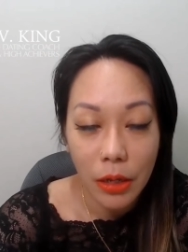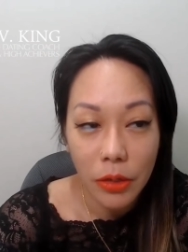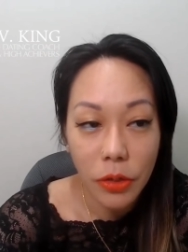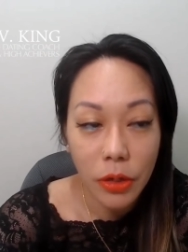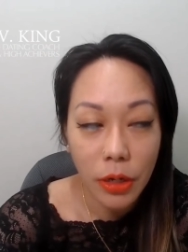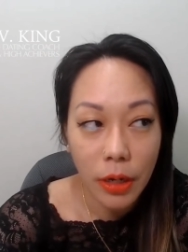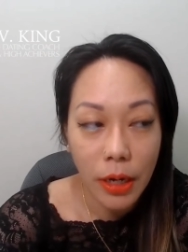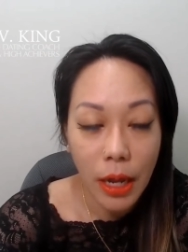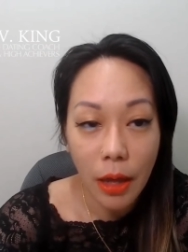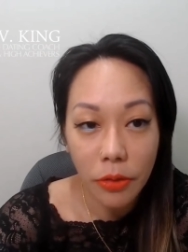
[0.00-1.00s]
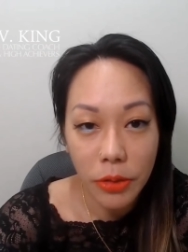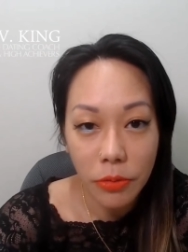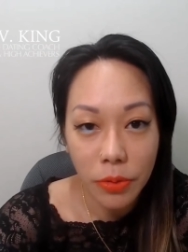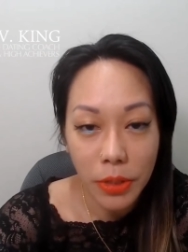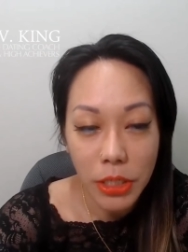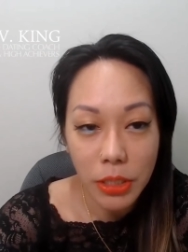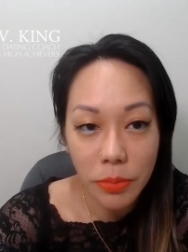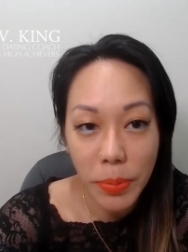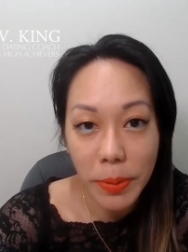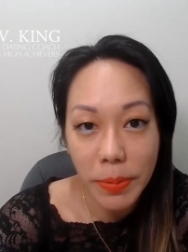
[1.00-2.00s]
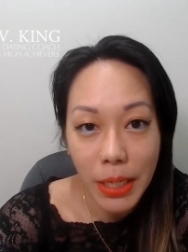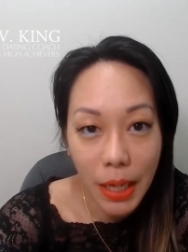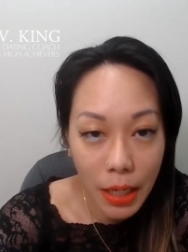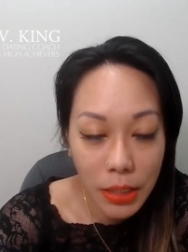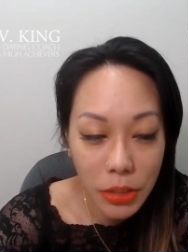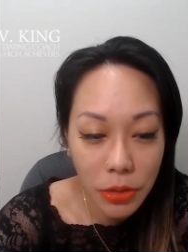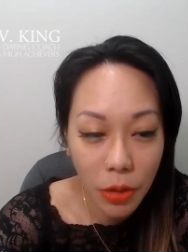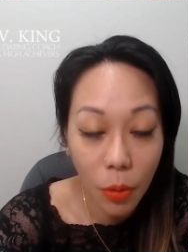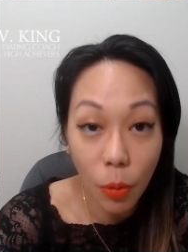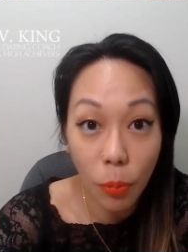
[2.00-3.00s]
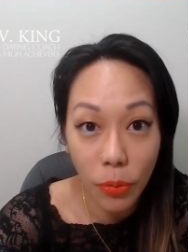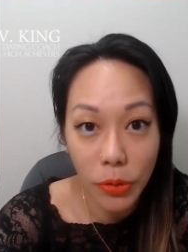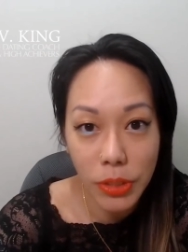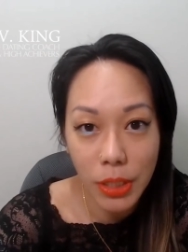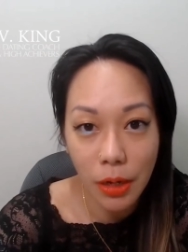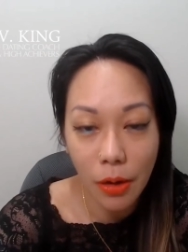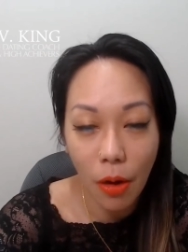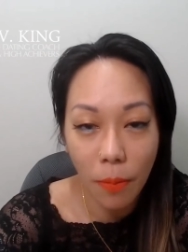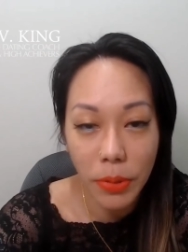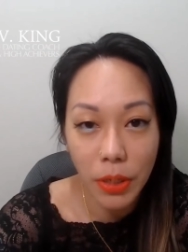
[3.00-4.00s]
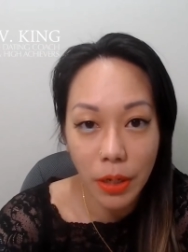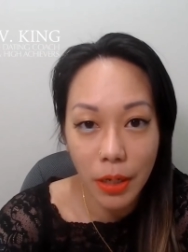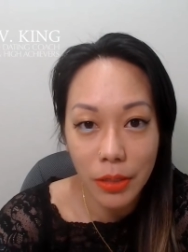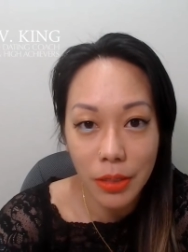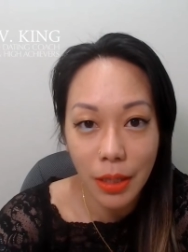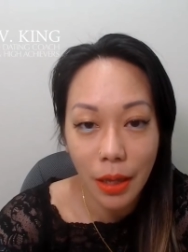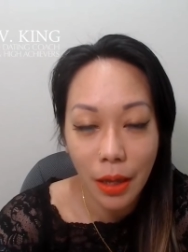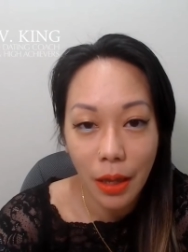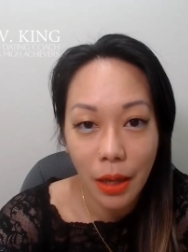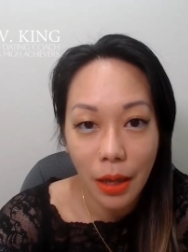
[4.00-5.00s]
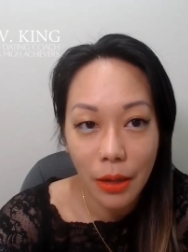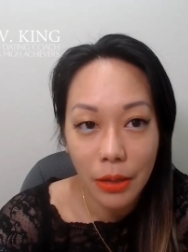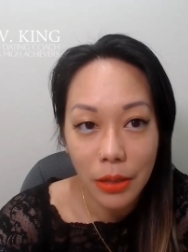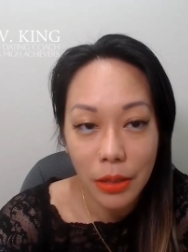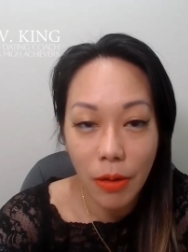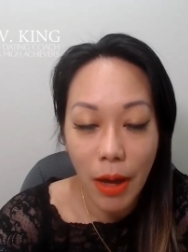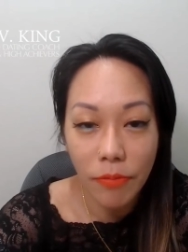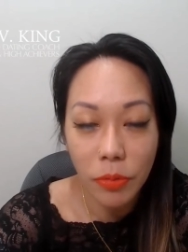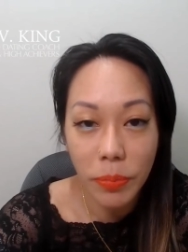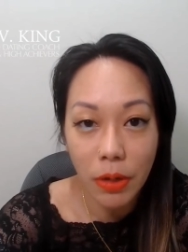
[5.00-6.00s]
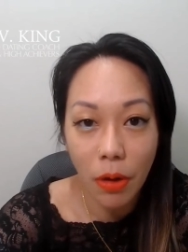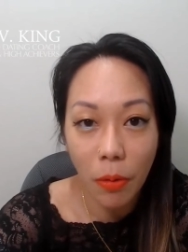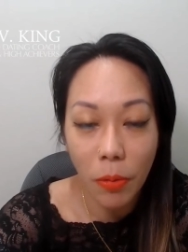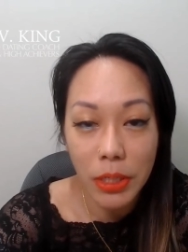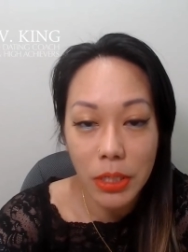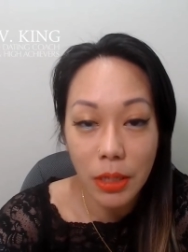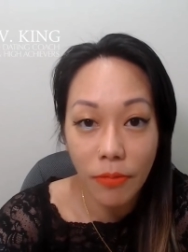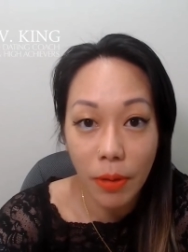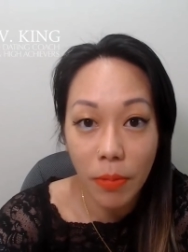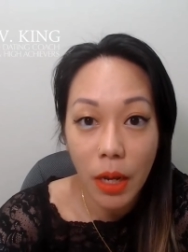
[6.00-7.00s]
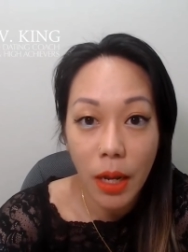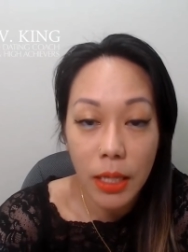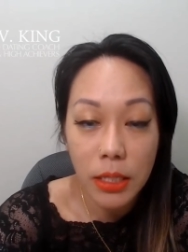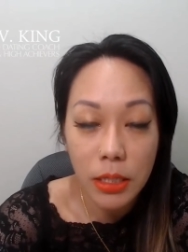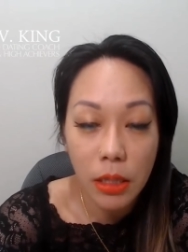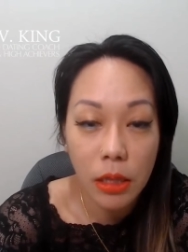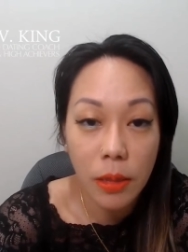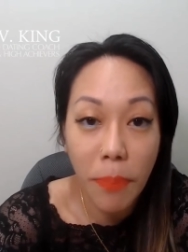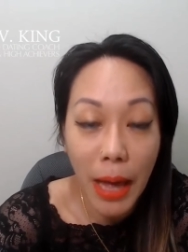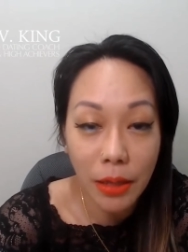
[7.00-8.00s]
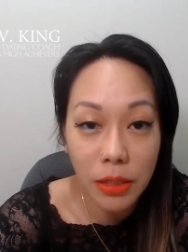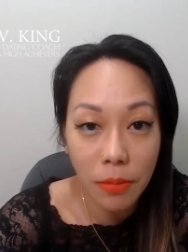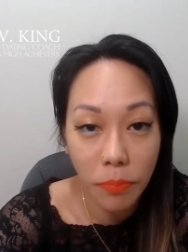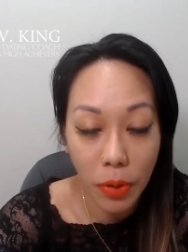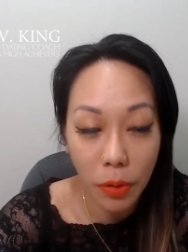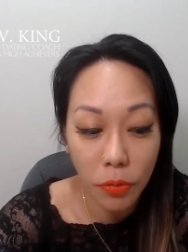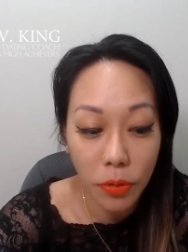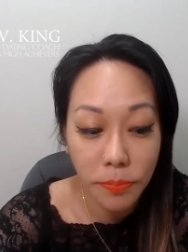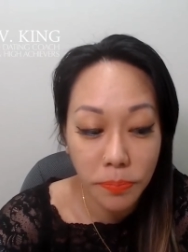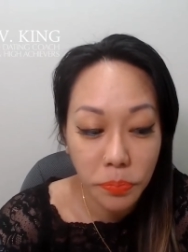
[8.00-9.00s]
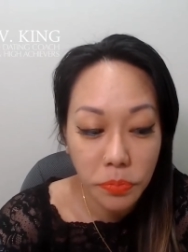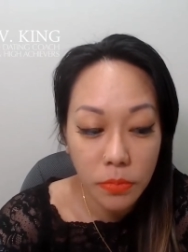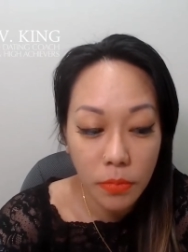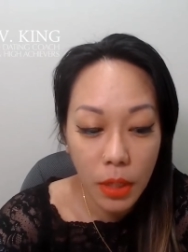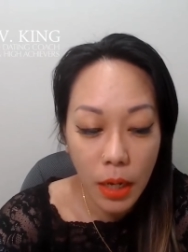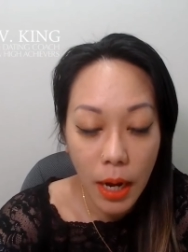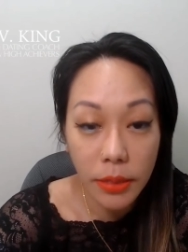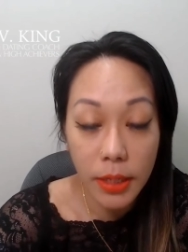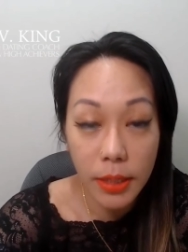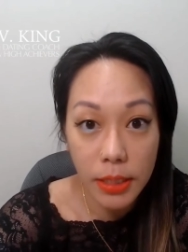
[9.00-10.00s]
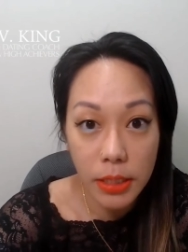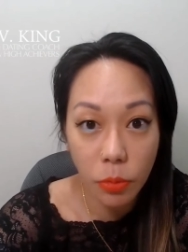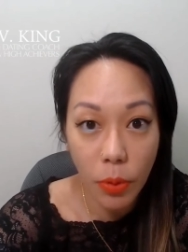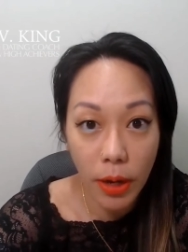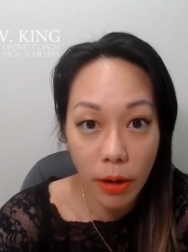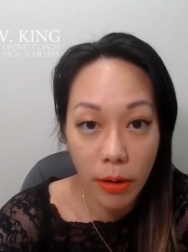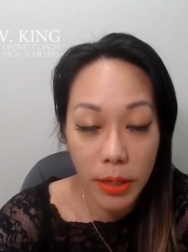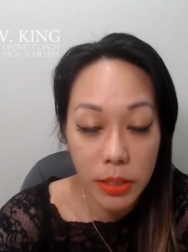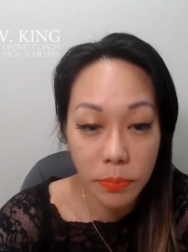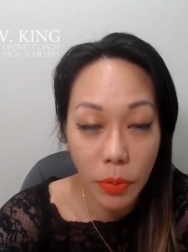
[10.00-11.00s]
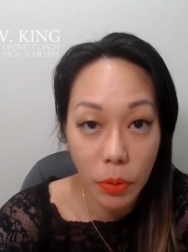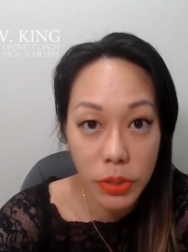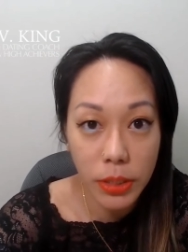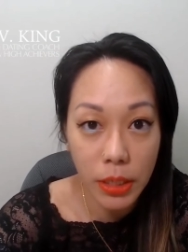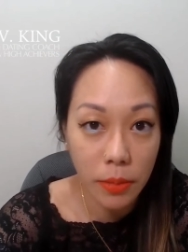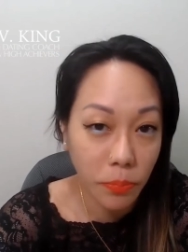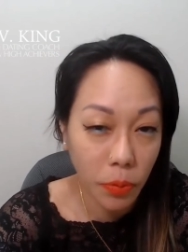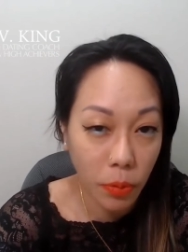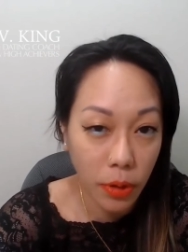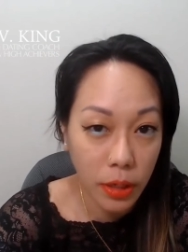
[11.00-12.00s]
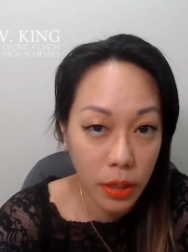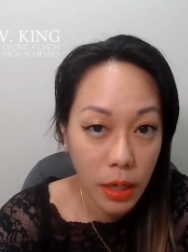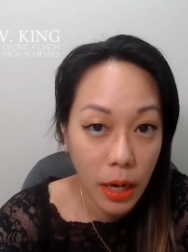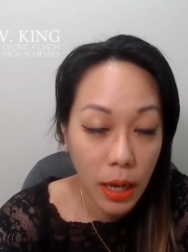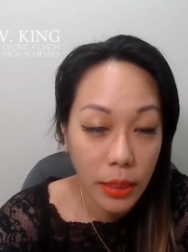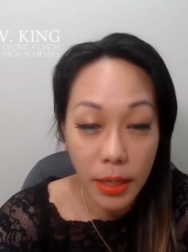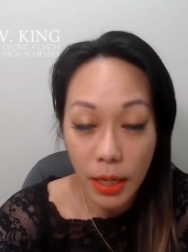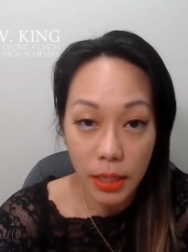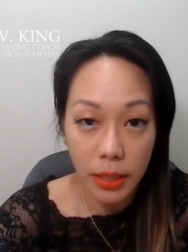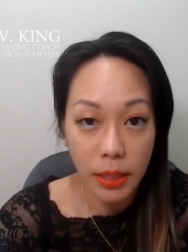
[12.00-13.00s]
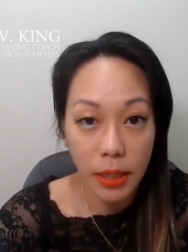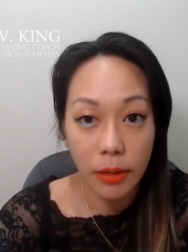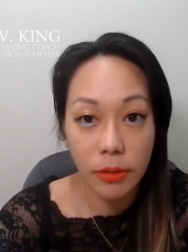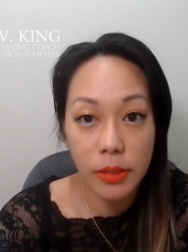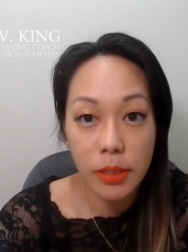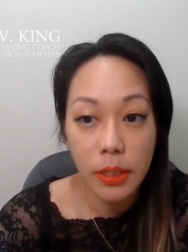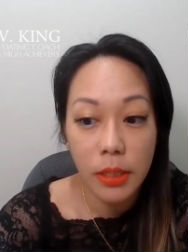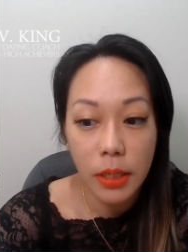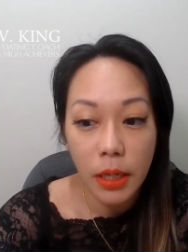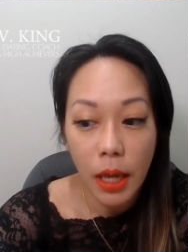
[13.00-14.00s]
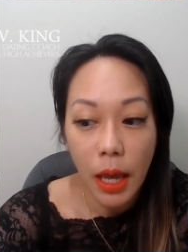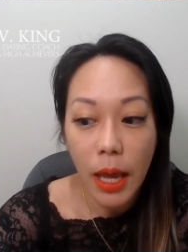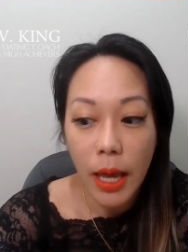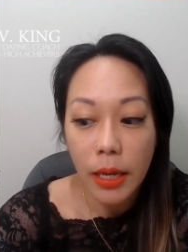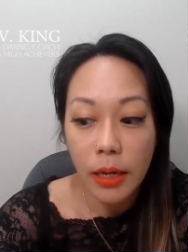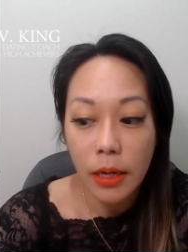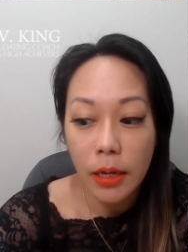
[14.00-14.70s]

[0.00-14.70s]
You're in a healthy relationship because you're a whole person, not because you have to be always in the family. It's the balance of both. I think that's where it's mostly important than anything else. And